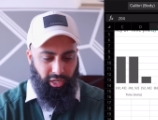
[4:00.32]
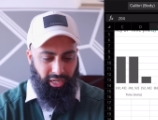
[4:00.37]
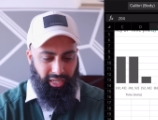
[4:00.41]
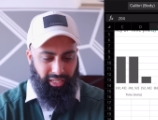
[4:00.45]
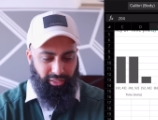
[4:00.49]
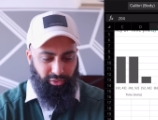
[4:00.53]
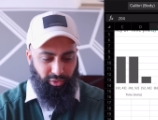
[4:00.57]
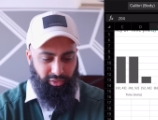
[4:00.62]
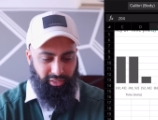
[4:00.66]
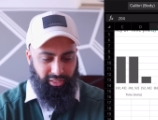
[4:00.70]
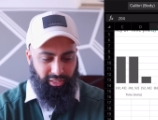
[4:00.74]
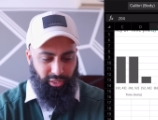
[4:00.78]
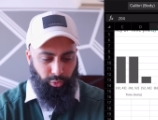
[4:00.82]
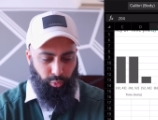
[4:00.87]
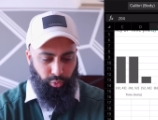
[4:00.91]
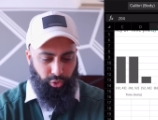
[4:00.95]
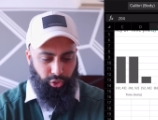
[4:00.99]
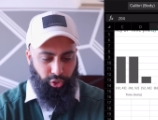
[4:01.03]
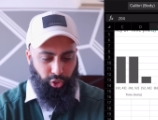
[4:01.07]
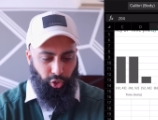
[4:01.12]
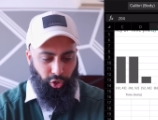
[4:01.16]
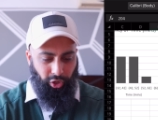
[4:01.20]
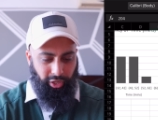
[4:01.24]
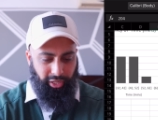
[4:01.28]
clicked on this little
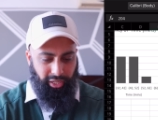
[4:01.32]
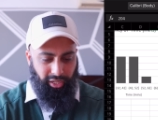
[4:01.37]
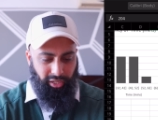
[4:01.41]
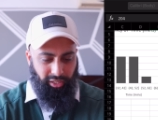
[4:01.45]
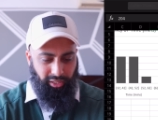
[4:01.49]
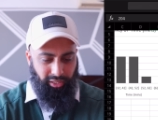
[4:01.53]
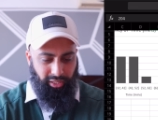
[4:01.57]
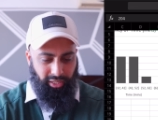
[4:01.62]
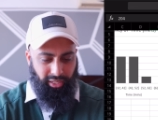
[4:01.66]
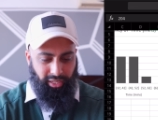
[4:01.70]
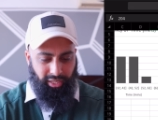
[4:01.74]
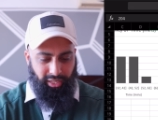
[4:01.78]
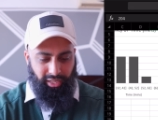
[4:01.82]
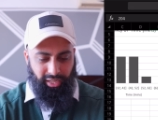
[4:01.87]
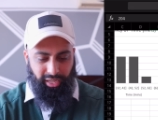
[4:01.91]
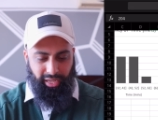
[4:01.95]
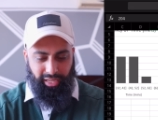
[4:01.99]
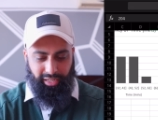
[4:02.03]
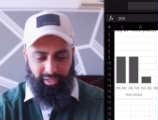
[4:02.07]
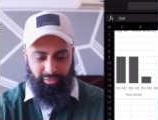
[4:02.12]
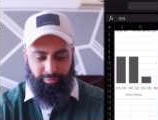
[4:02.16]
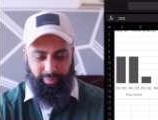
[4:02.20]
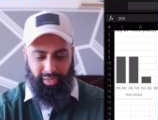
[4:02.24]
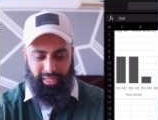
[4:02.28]
dot here
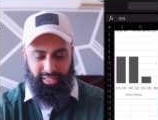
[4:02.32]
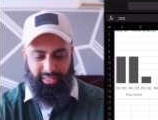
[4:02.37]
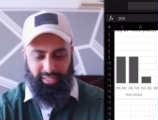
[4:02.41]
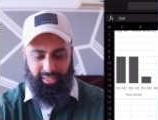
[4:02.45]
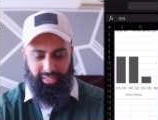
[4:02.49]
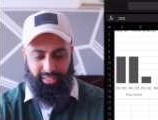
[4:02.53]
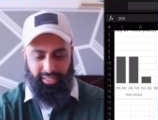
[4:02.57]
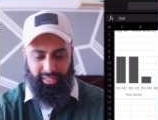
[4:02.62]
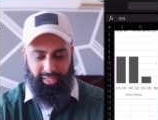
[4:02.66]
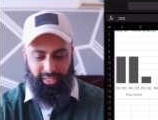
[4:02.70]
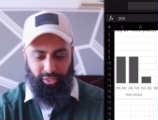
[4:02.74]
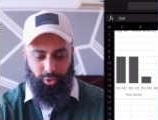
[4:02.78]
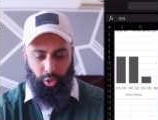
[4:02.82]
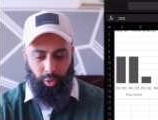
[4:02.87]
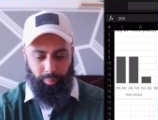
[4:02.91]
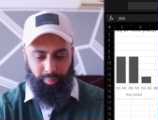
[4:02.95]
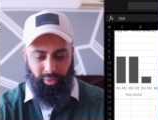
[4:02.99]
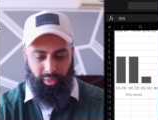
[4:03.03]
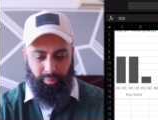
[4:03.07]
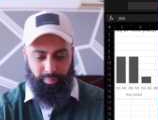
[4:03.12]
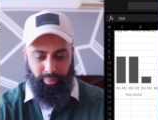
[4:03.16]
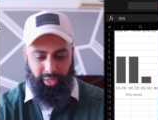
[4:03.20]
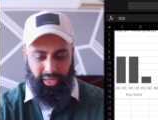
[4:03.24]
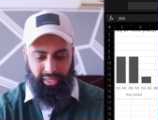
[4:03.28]
and I've basically
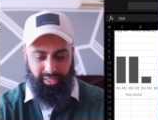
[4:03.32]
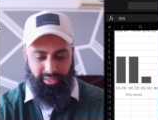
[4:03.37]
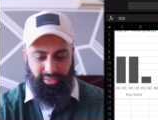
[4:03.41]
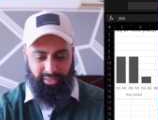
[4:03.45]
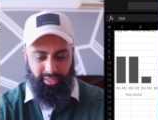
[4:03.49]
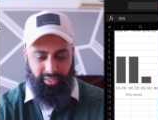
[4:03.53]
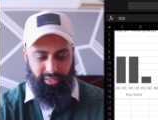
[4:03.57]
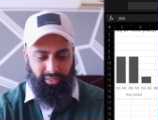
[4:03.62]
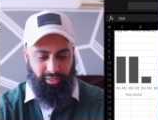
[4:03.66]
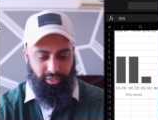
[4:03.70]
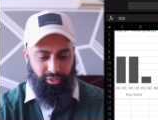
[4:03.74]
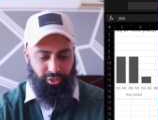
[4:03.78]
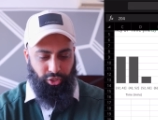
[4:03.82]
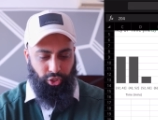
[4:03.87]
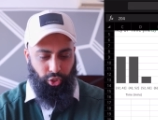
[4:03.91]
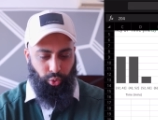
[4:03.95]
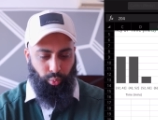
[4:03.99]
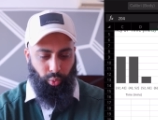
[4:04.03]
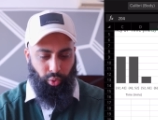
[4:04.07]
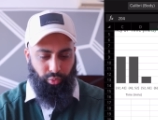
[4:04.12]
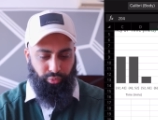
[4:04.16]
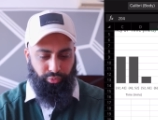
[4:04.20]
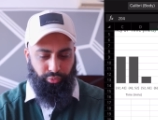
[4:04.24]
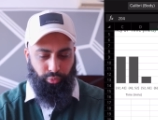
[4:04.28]
copy and pasted
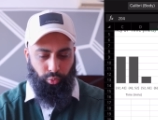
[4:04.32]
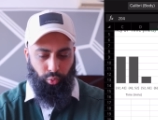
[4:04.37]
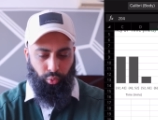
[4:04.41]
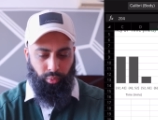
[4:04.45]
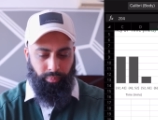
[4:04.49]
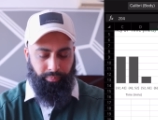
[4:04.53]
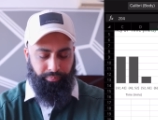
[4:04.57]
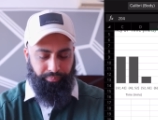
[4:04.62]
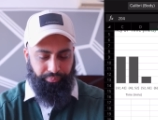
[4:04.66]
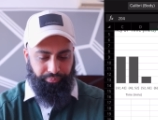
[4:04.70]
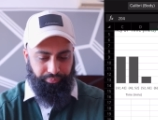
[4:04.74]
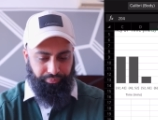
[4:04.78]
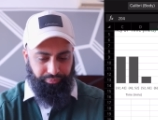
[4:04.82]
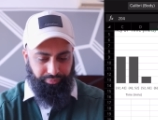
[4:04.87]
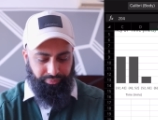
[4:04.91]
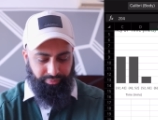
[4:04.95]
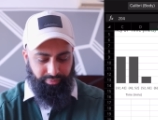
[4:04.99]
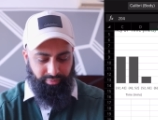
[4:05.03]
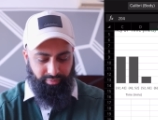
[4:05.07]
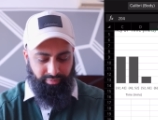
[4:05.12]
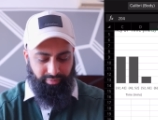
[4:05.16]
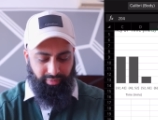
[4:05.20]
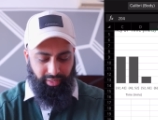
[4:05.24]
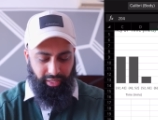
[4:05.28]
204
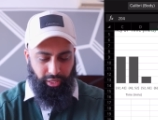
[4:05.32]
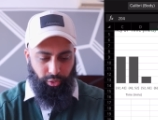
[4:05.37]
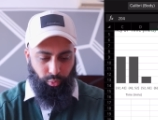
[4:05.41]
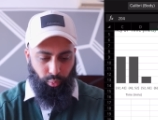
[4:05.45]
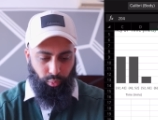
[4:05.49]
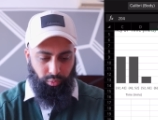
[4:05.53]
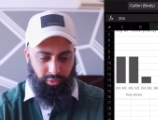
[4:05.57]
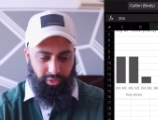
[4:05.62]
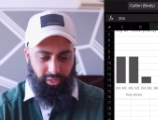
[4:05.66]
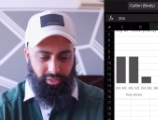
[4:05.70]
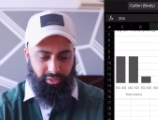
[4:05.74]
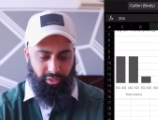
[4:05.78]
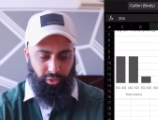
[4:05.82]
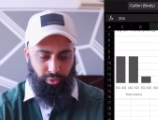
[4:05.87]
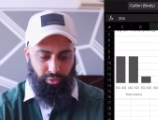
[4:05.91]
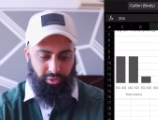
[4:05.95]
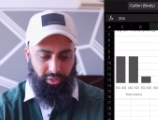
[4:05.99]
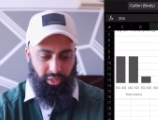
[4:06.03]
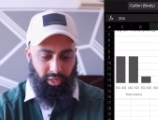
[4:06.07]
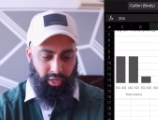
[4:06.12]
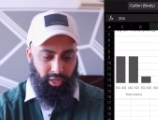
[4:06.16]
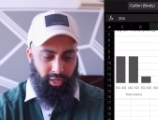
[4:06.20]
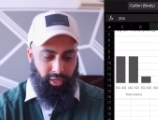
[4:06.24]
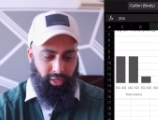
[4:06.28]
in all the
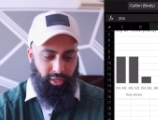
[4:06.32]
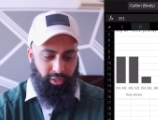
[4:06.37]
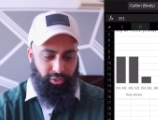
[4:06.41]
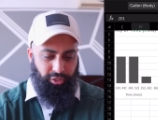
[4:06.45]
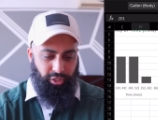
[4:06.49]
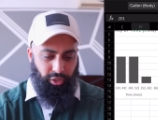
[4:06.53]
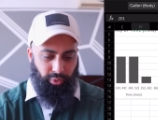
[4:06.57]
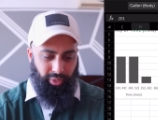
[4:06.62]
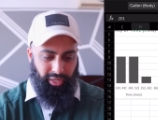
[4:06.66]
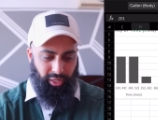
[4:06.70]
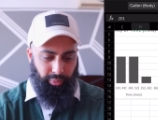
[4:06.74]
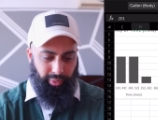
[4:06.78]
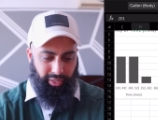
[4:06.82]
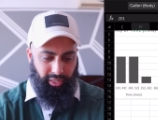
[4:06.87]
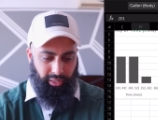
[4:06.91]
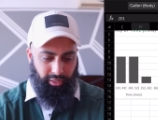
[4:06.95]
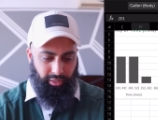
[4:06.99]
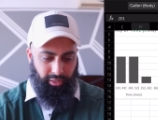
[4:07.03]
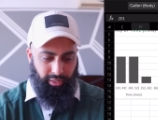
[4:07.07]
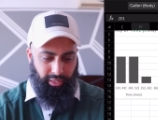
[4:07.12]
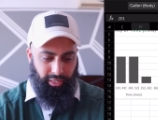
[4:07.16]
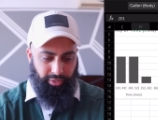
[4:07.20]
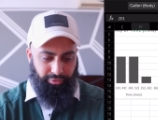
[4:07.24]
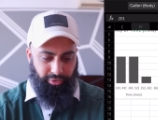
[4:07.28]
cells. So anyway,
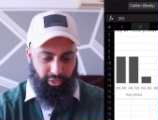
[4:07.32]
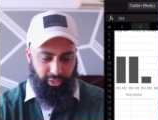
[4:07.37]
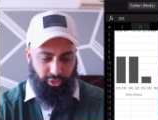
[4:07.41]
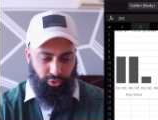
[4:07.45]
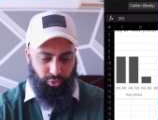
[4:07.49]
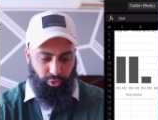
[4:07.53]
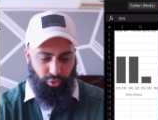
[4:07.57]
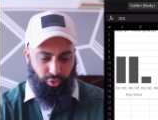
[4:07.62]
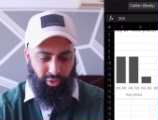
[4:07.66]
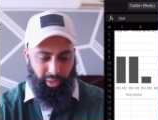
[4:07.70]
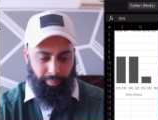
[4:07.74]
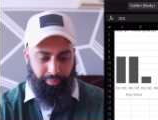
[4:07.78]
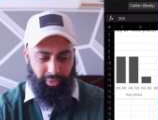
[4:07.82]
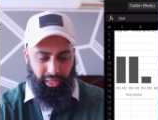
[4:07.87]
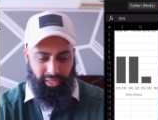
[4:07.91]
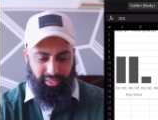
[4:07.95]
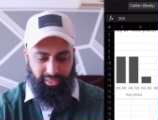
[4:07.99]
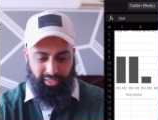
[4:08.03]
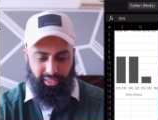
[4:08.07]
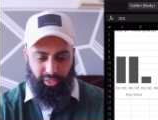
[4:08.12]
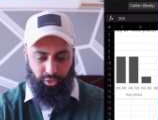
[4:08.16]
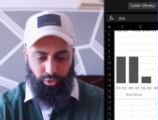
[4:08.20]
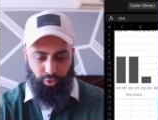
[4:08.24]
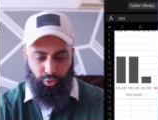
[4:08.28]
if I do grab
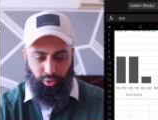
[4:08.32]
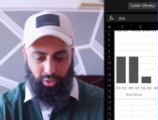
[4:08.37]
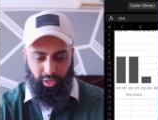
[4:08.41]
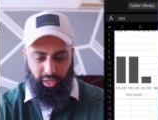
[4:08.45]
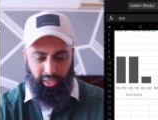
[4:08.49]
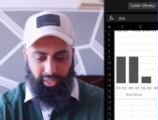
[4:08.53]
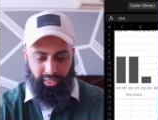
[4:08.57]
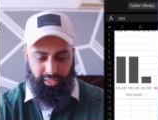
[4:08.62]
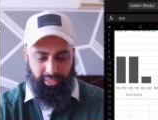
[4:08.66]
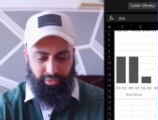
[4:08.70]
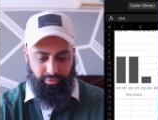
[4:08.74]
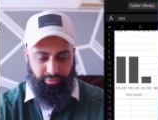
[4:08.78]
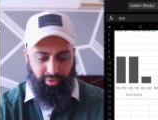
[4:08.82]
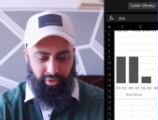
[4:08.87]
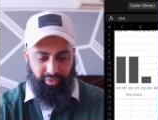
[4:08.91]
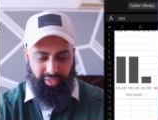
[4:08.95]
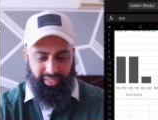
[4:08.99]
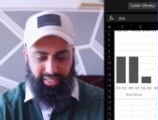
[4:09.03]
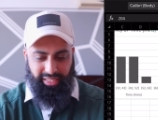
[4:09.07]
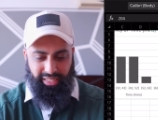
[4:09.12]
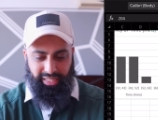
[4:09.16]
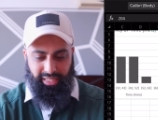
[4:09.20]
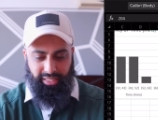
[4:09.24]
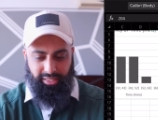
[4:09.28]
that cell, look, I can
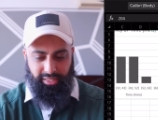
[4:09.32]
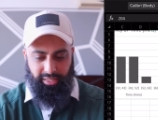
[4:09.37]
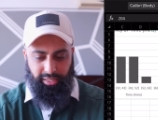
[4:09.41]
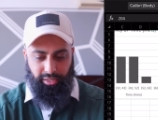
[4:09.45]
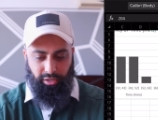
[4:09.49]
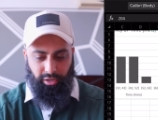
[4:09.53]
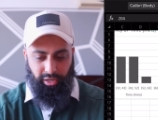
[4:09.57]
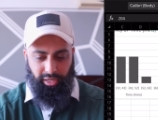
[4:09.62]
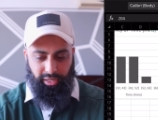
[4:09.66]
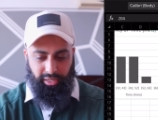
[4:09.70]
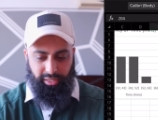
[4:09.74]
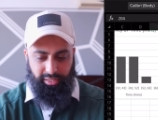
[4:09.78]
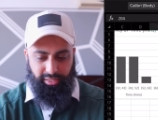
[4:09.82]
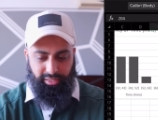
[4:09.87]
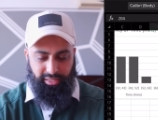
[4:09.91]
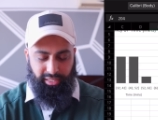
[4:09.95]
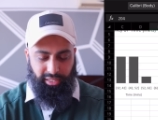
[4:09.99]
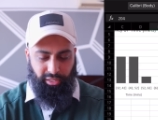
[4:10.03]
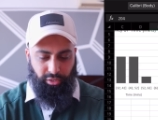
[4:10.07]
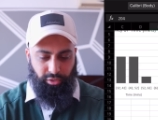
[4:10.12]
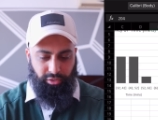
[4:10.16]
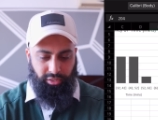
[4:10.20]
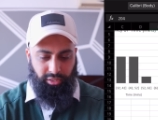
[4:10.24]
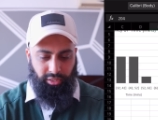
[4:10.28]
very easily highlight
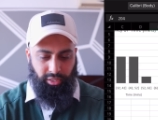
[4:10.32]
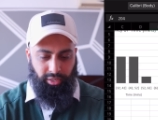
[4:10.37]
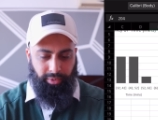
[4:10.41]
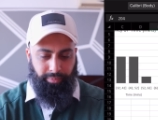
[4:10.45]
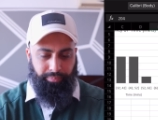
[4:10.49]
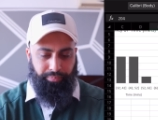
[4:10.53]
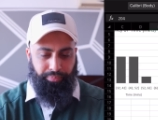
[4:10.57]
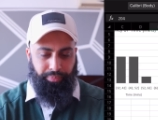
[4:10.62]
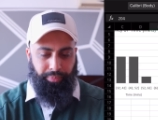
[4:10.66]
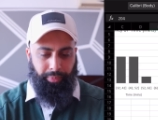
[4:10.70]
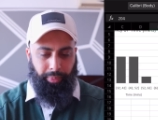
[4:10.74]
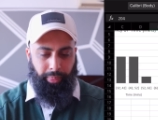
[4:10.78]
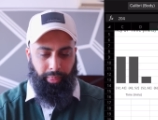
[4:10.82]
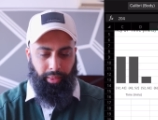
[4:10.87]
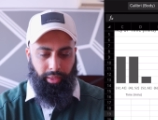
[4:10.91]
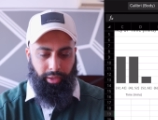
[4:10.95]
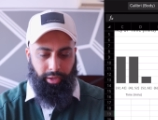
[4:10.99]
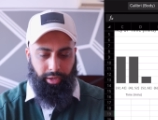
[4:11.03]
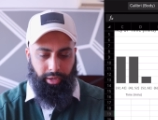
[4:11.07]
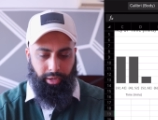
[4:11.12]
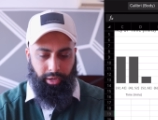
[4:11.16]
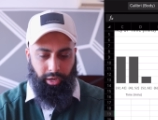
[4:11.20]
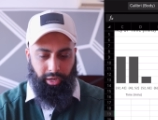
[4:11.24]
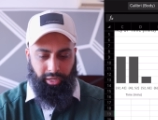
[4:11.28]
cells.
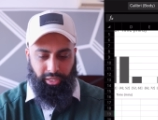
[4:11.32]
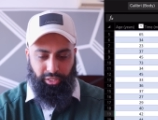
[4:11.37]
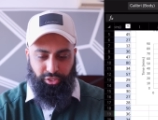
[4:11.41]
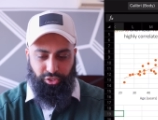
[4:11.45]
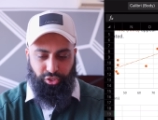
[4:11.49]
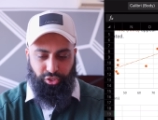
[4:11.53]
Uh, I can